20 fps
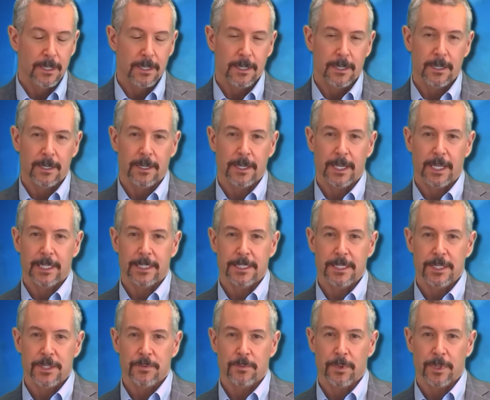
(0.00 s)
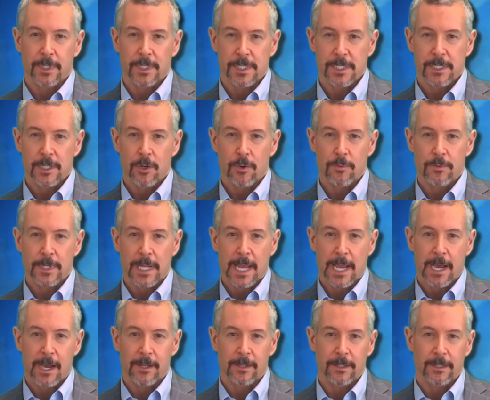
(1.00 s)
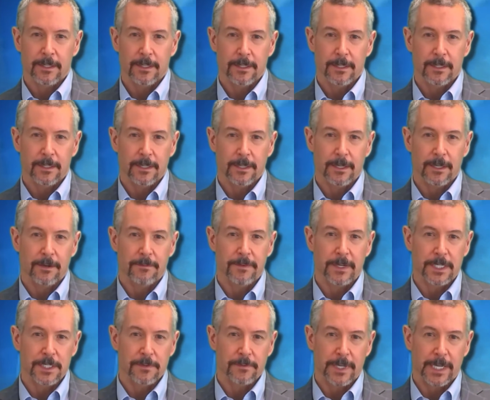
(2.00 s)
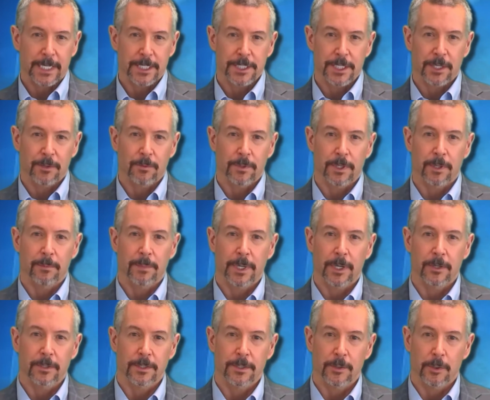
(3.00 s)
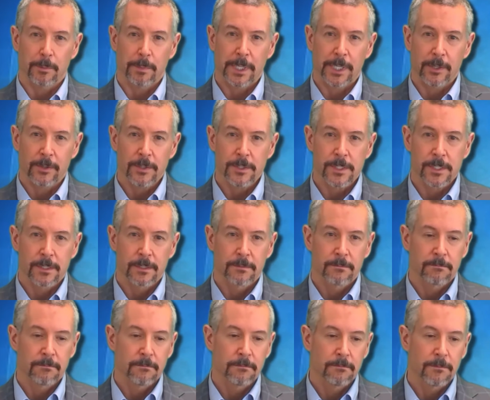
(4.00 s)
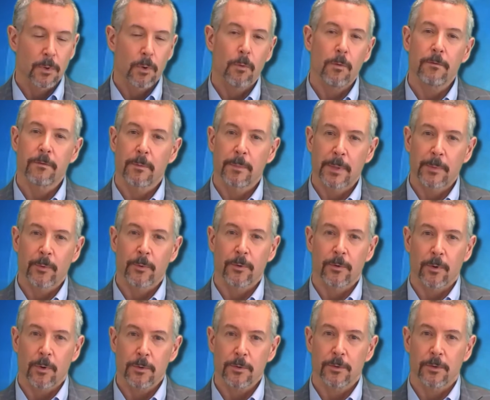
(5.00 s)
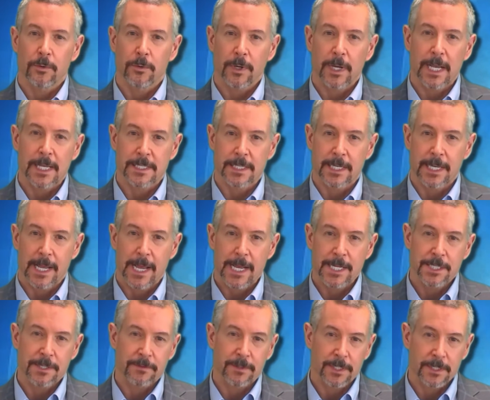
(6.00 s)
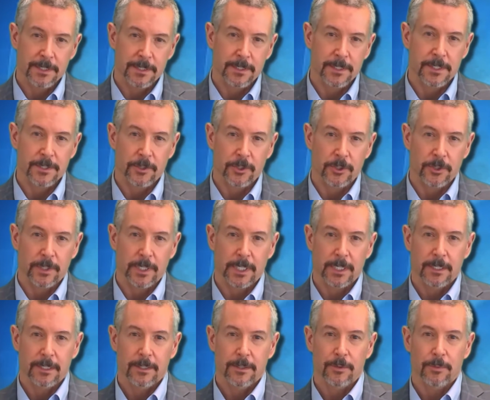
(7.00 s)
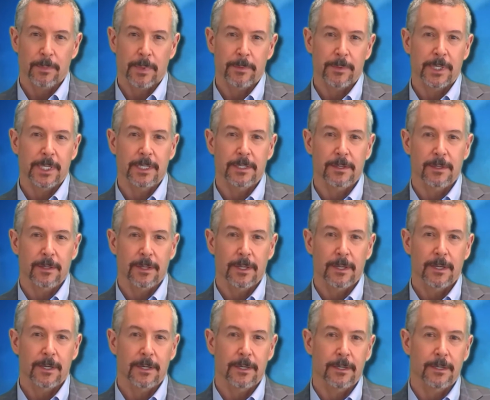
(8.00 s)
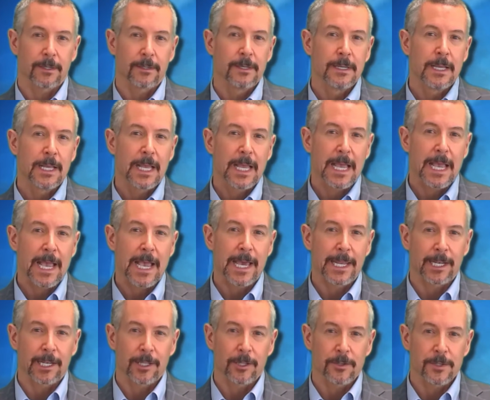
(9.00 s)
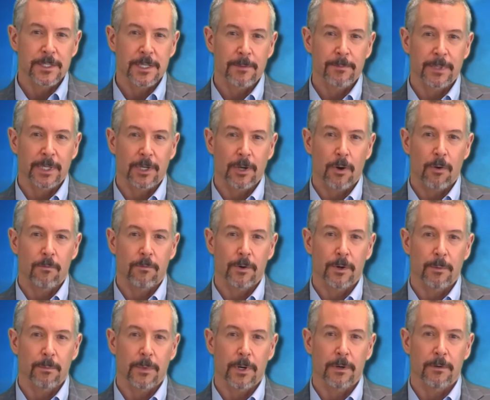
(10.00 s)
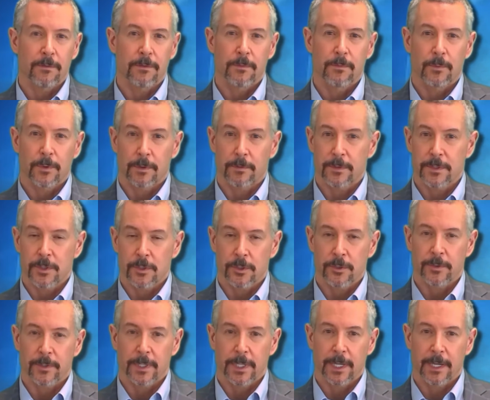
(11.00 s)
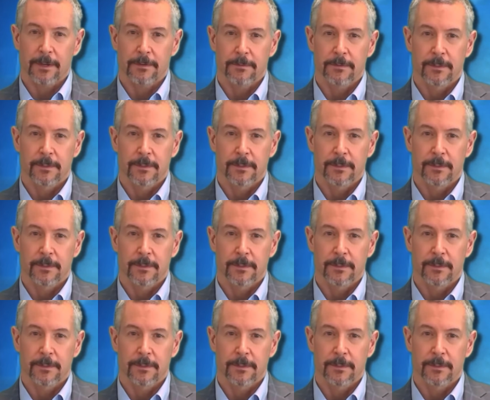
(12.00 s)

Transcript: uh, and just want to slow down the effects of aging when compared to their peers, or for people who are older as an adjuvant to surgery. Maybe need to uh, add a little something over and above whatever surgery they have.